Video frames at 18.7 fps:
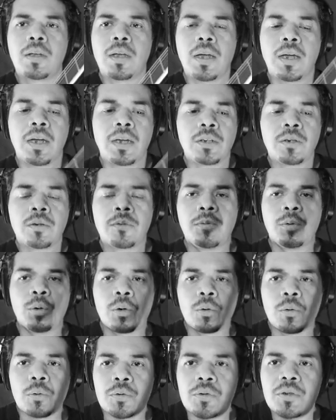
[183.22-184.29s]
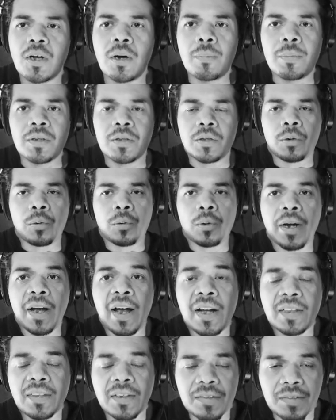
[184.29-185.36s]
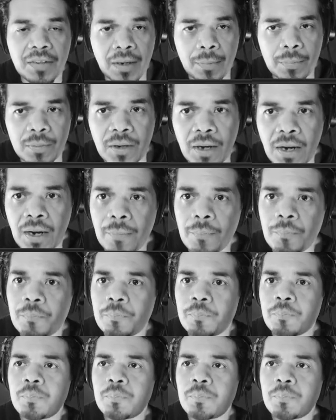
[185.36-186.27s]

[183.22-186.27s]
and your vocals coming through at the same time.